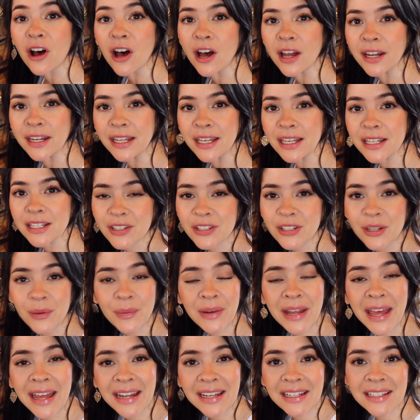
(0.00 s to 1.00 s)
on it, so I
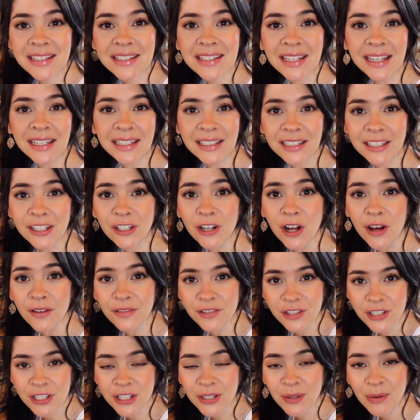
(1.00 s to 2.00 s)
went ahead and sanded it
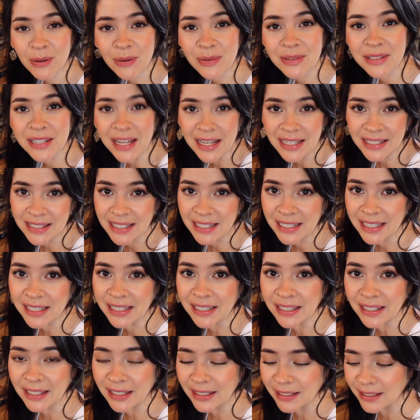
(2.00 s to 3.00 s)
off just so it was nice and
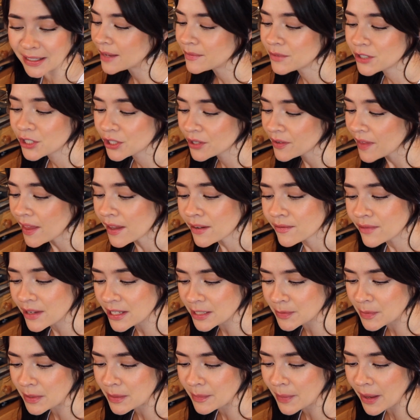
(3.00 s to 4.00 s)
clean. I'm sure that
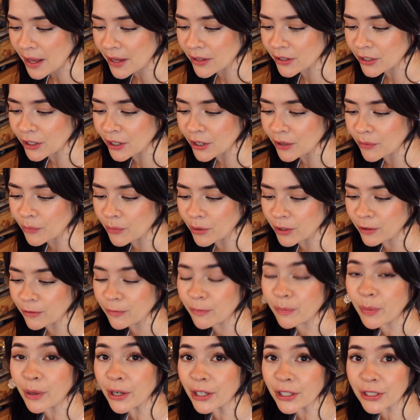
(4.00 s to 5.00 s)
investment powder would
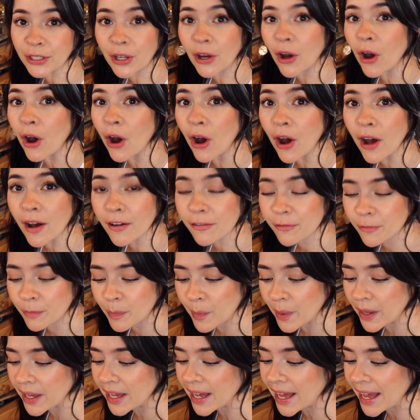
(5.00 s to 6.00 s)
have burnt off,
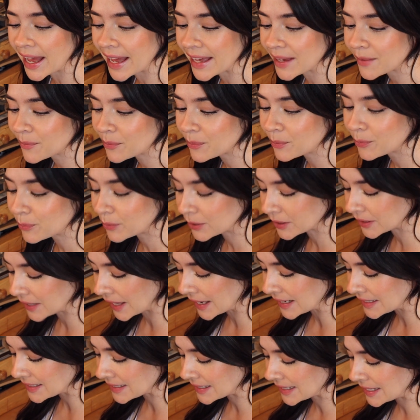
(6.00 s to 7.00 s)
but I would
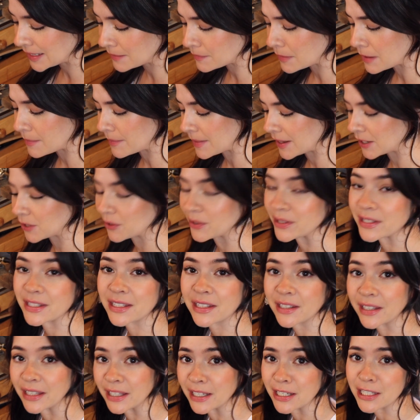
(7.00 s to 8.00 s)
like to keep my metal as
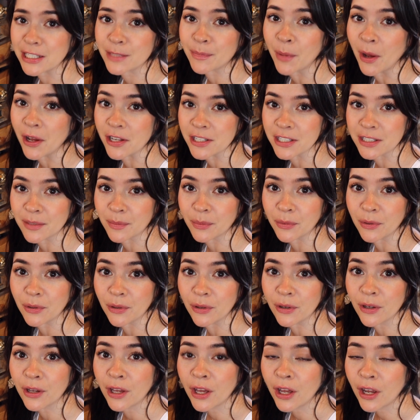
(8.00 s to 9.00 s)
clean as
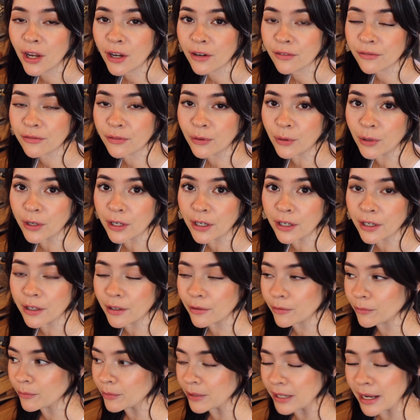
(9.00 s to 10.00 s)
possible
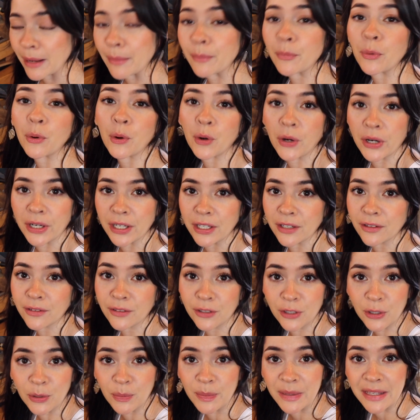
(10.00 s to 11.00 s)
for when I'm pouring
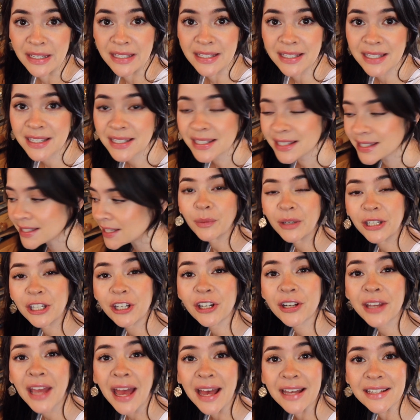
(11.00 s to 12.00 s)
new pieces. When
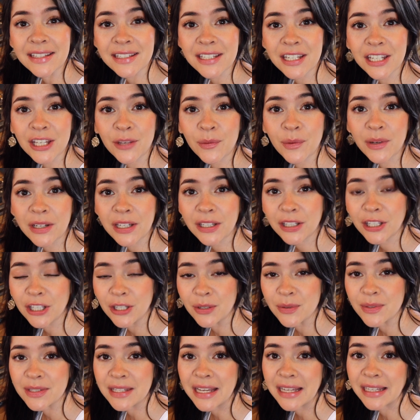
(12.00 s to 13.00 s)
you're casting, you want to
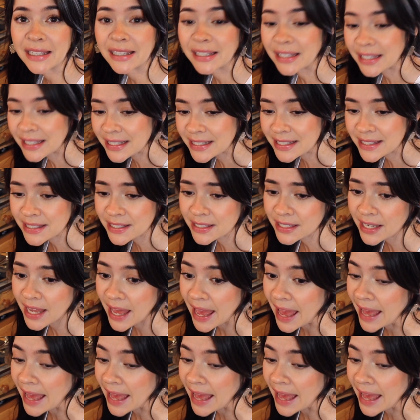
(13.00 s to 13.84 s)
use at least